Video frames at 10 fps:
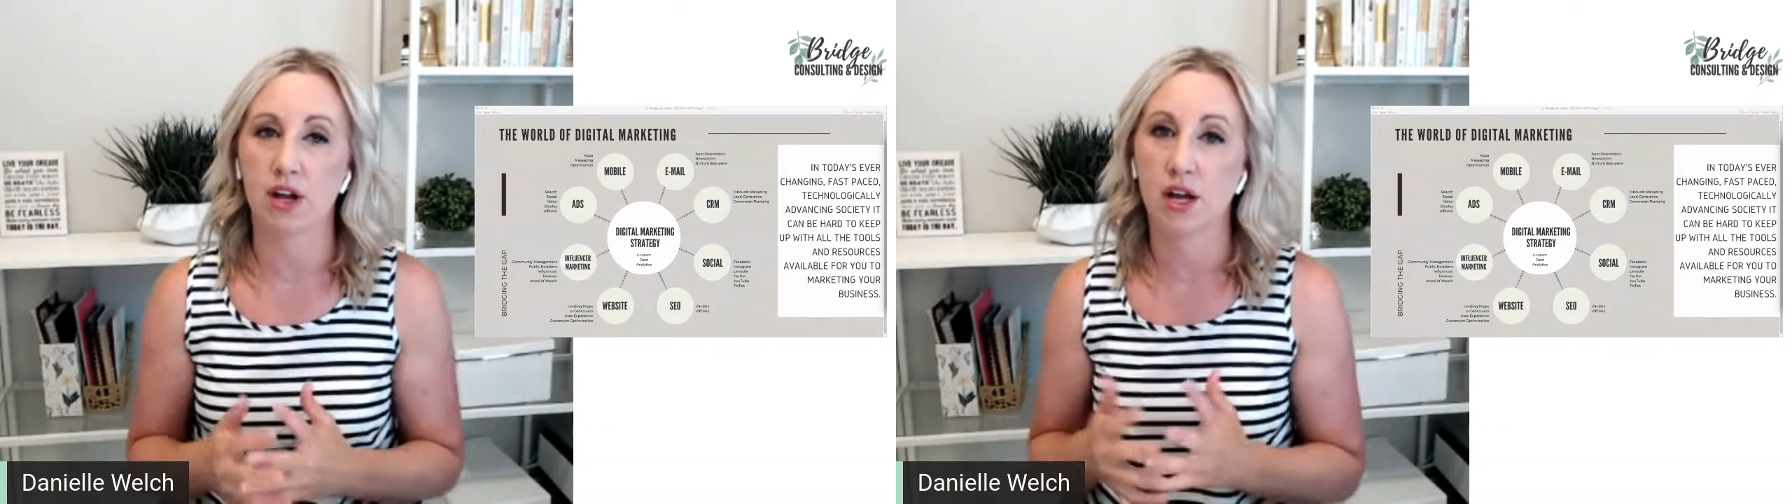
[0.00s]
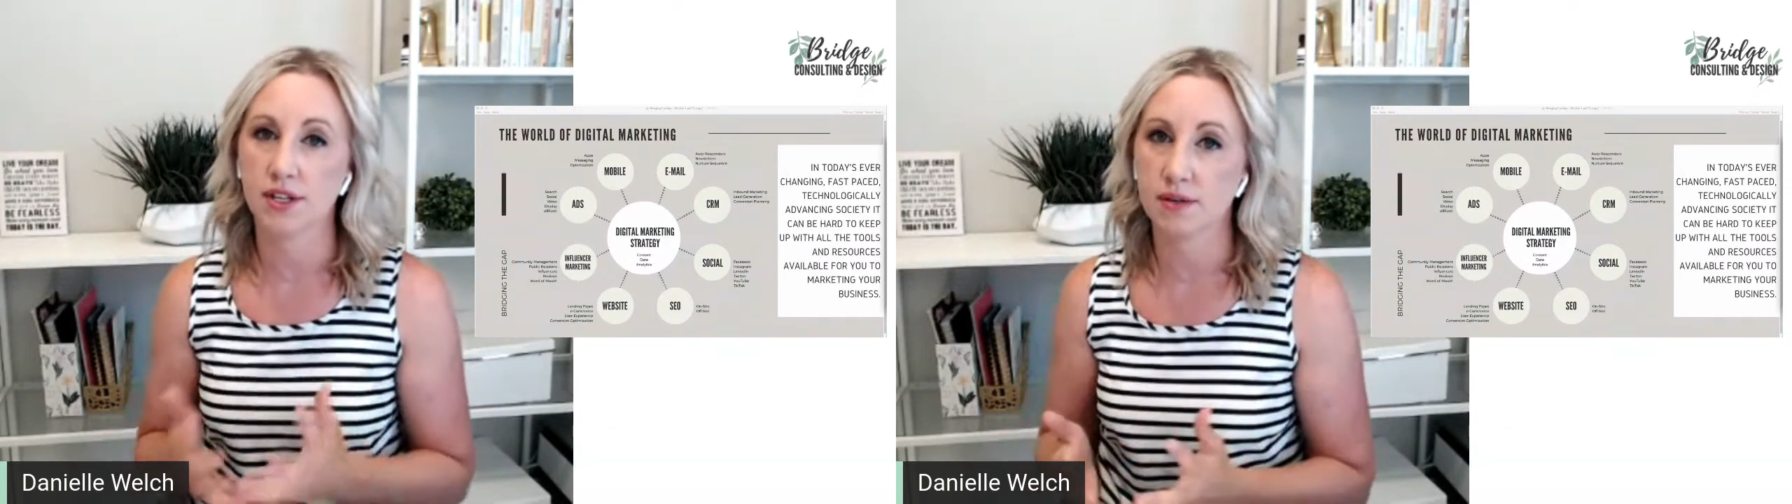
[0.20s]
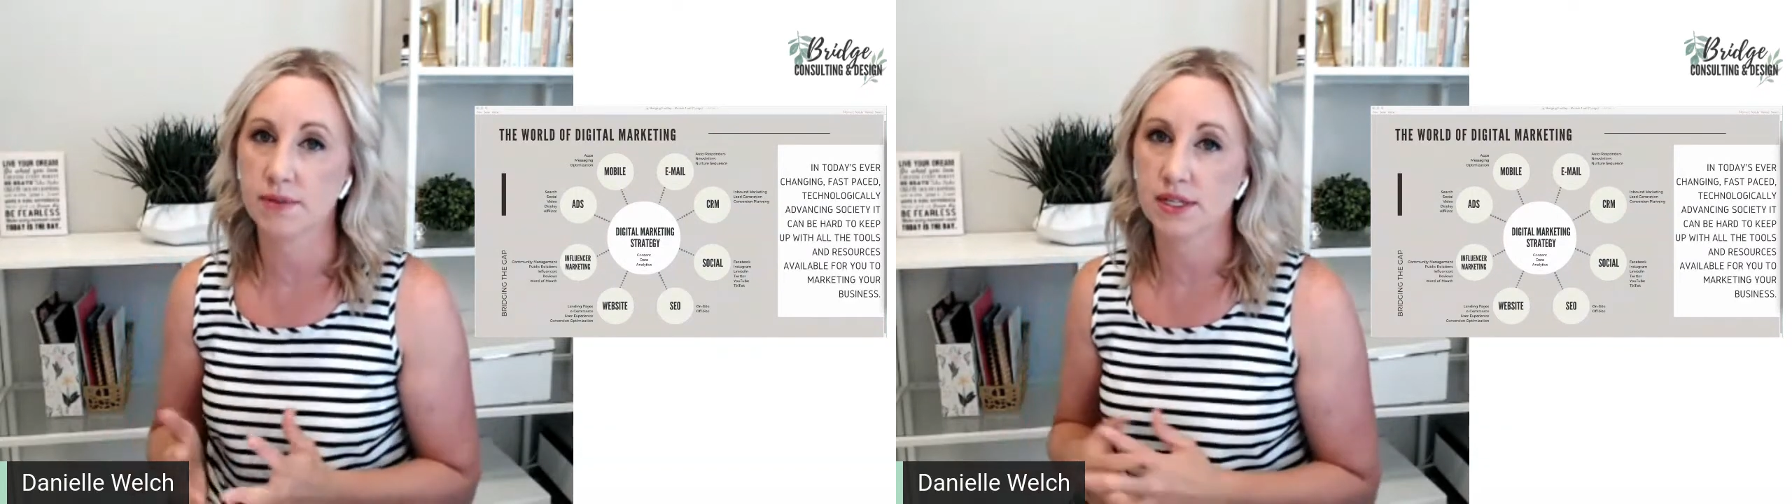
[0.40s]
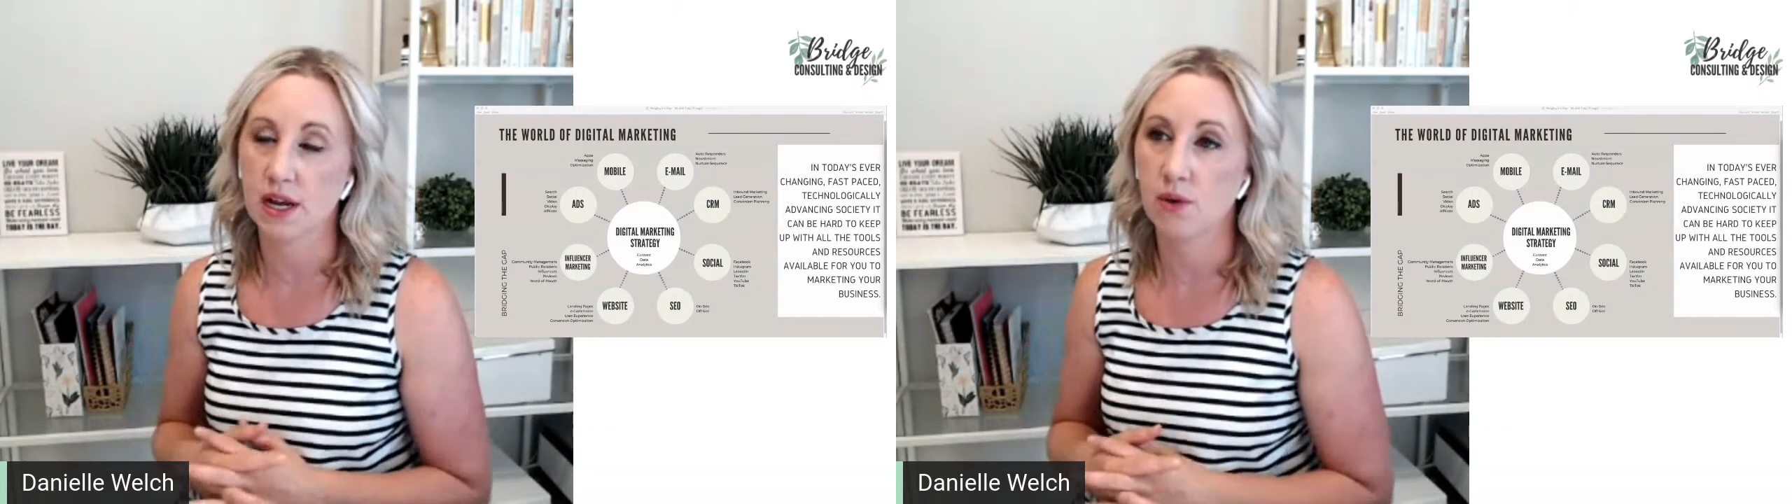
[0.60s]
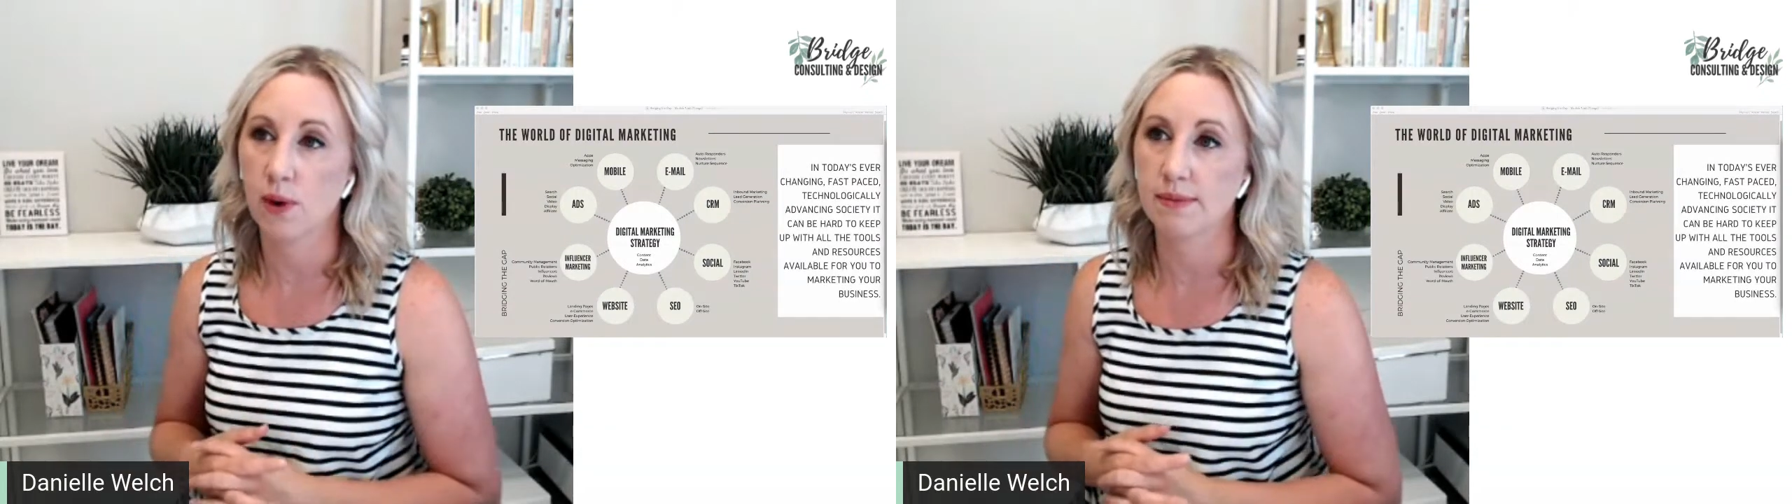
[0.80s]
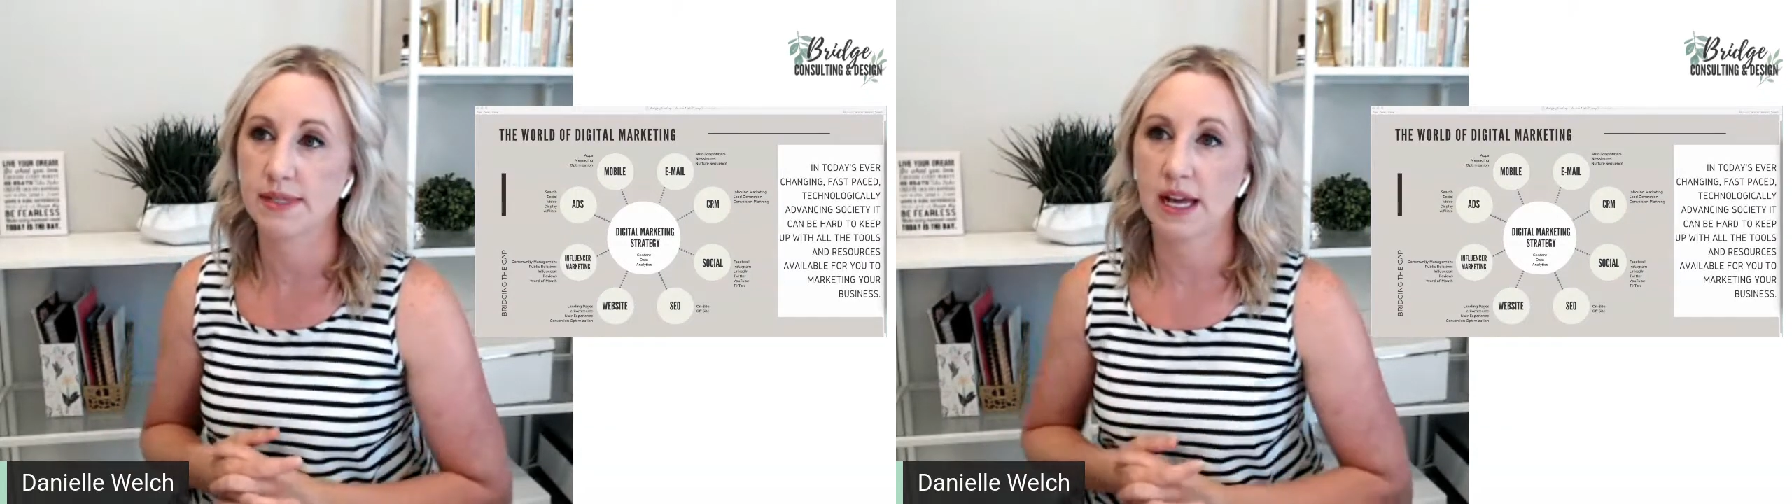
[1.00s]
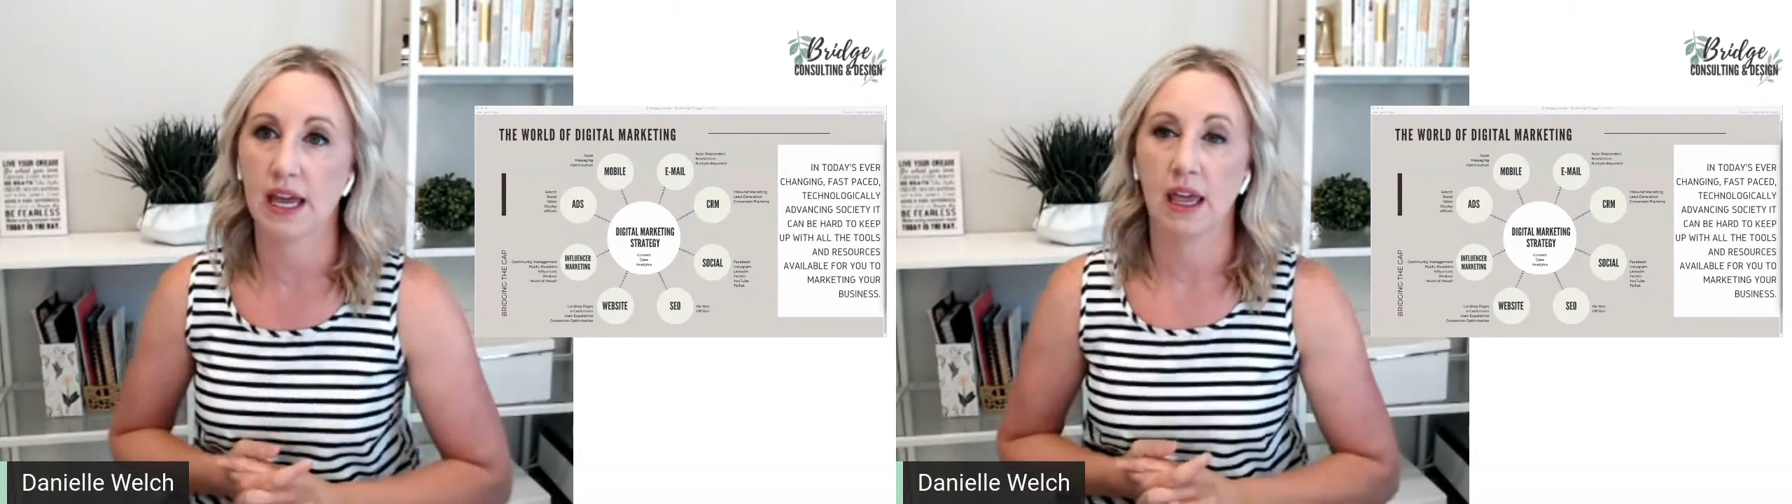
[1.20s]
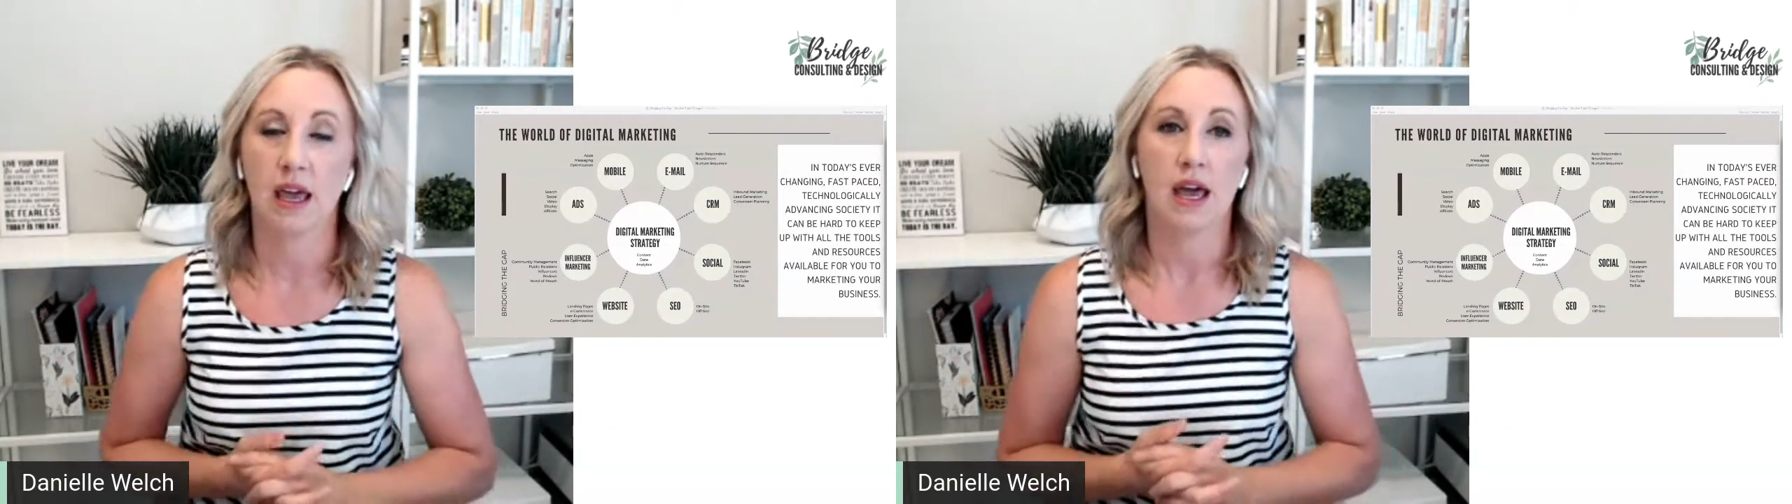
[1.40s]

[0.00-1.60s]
custom design website